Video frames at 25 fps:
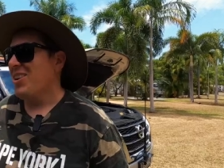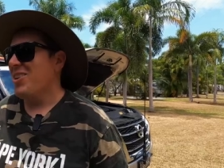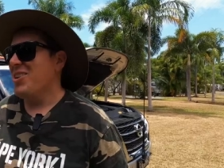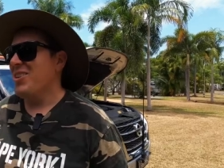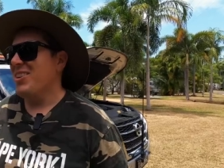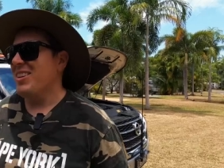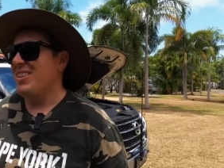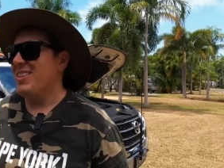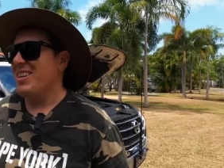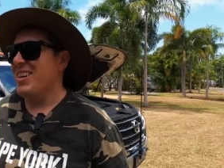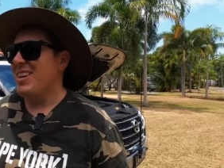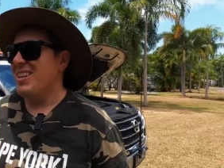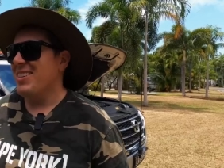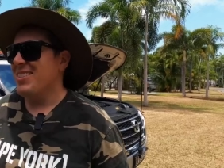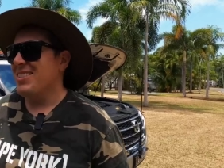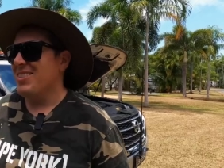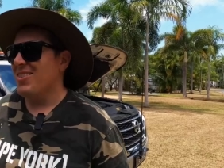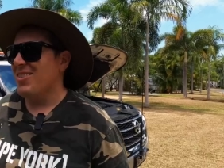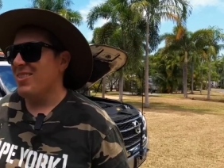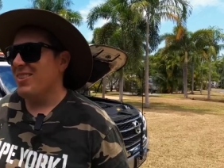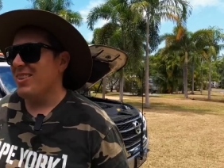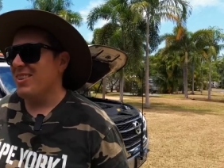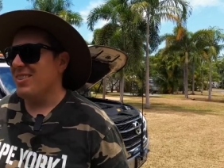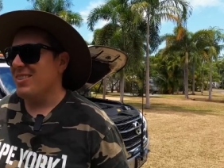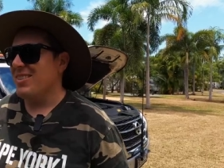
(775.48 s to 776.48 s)
the only
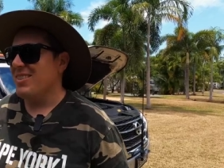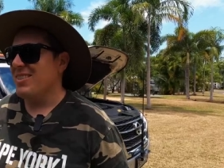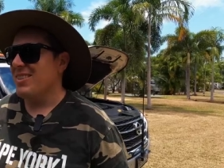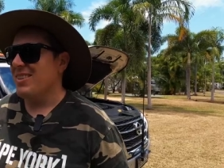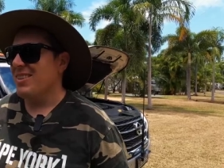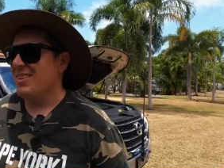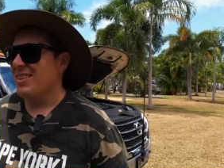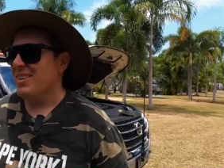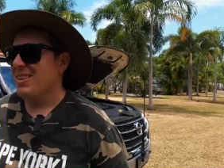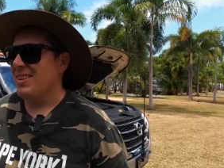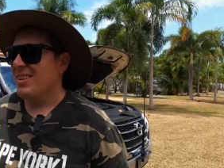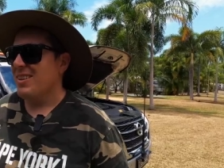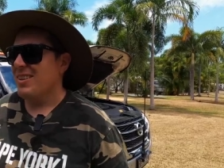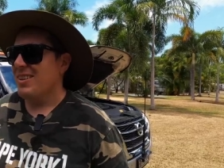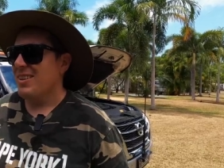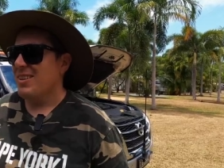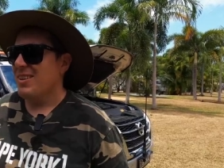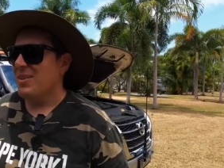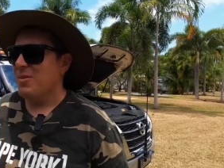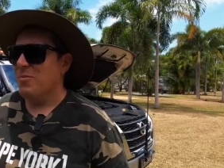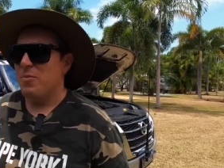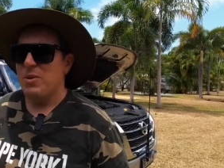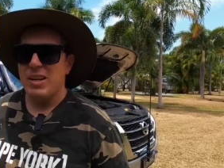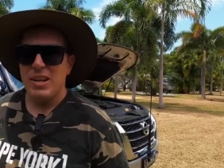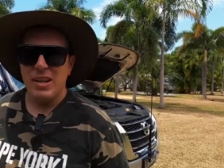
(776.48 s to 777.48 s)
downside is
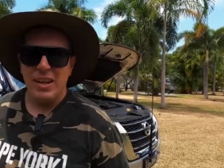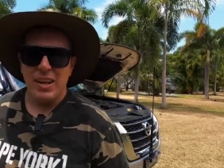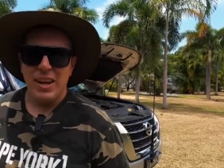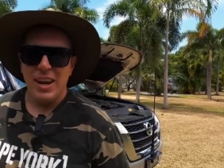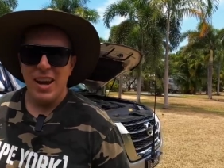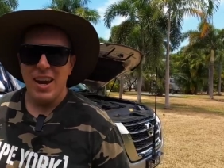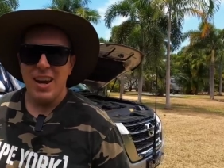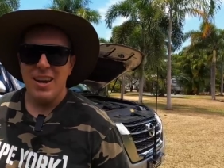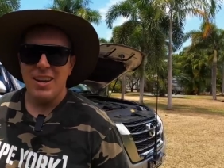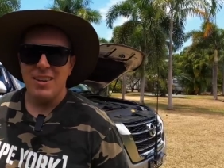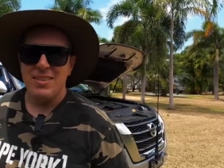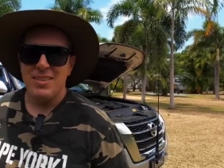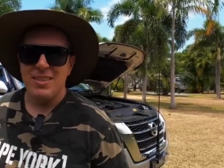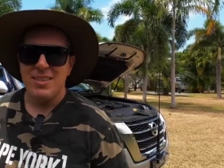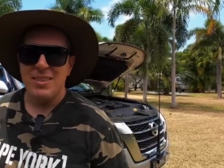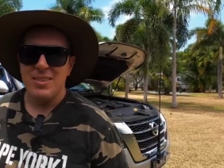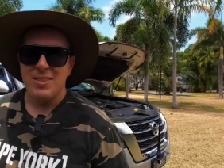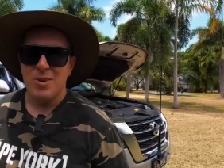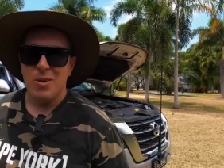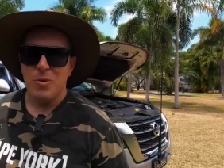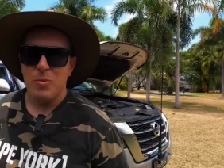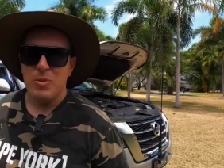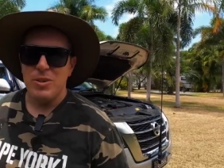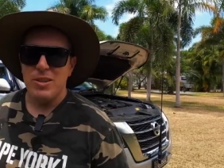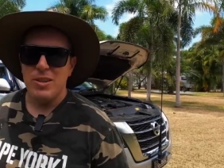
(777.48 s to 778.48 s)
being in Cairns at this
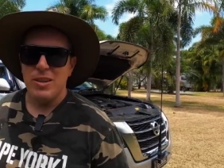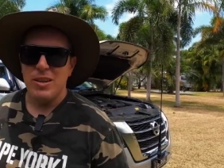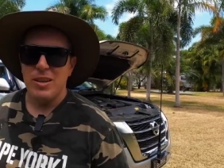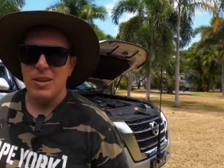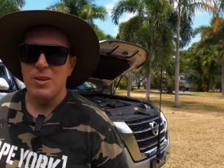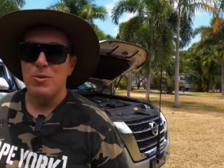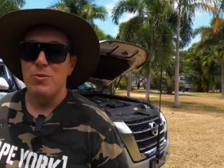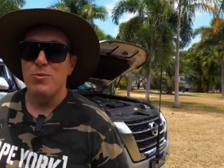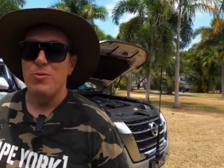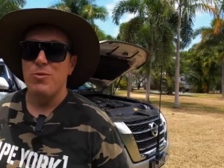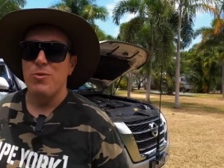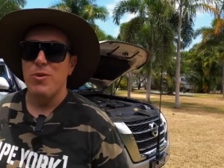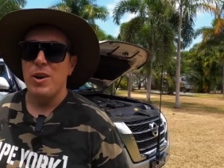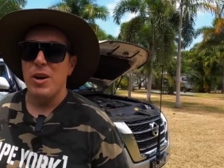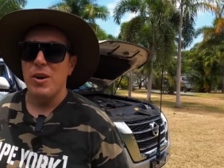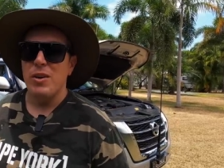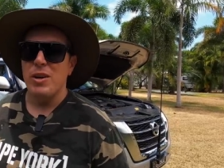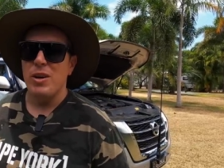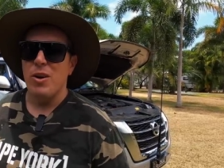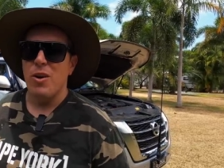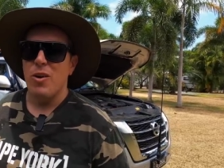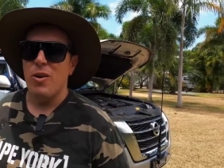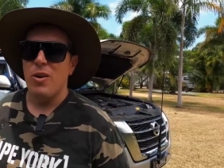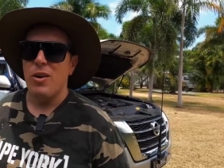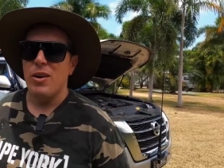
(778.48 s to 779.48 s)
time of year is
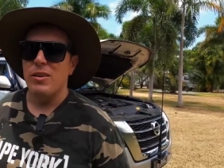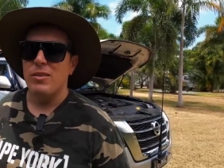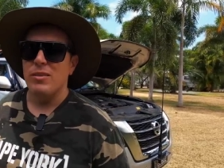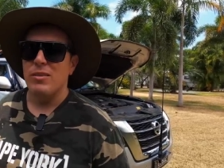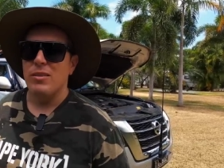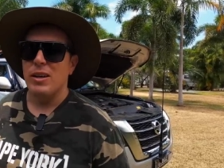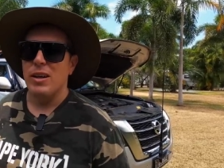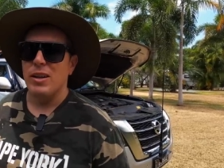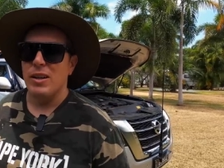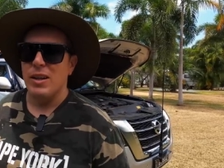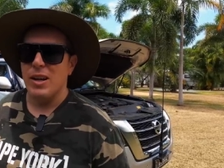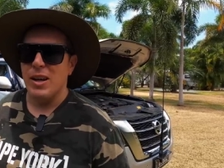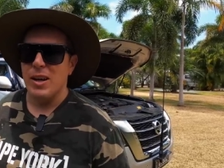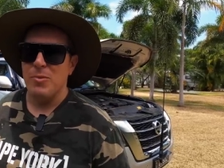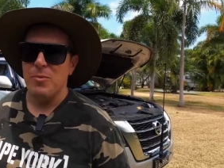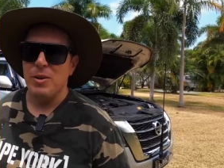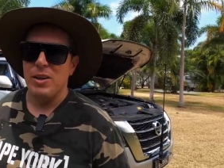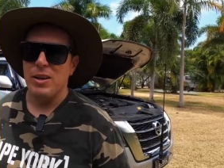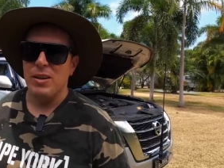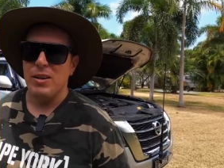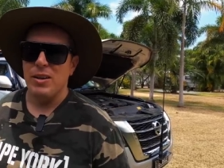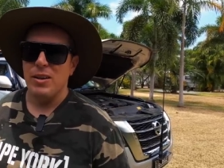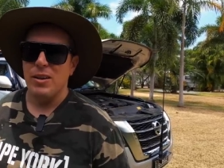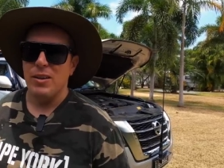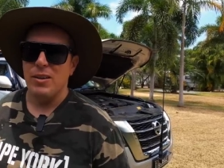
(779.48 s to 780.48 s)
very hot, and the
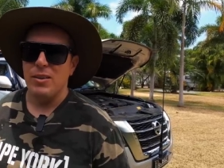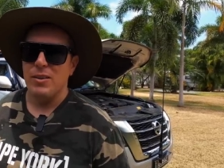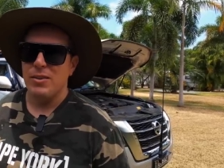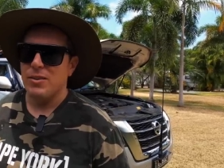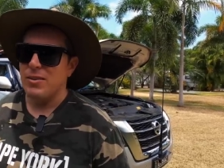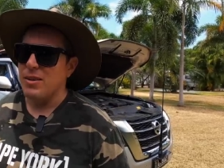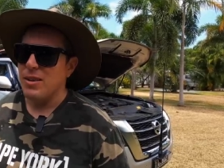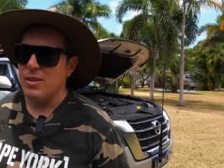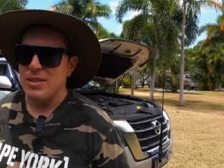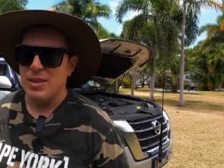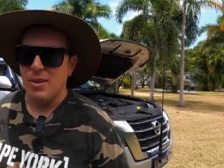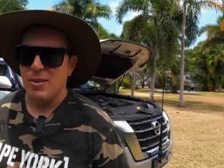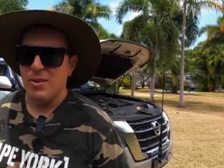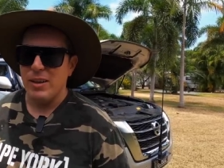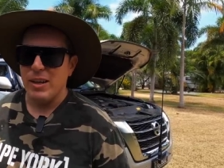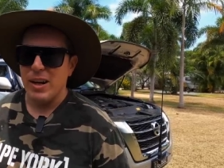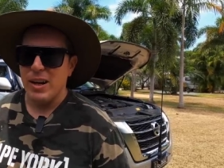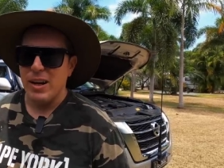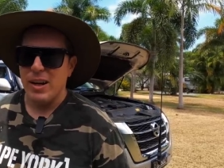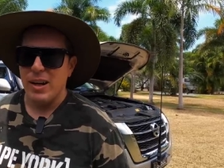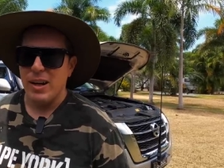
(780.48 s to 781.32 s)
camera doesn't like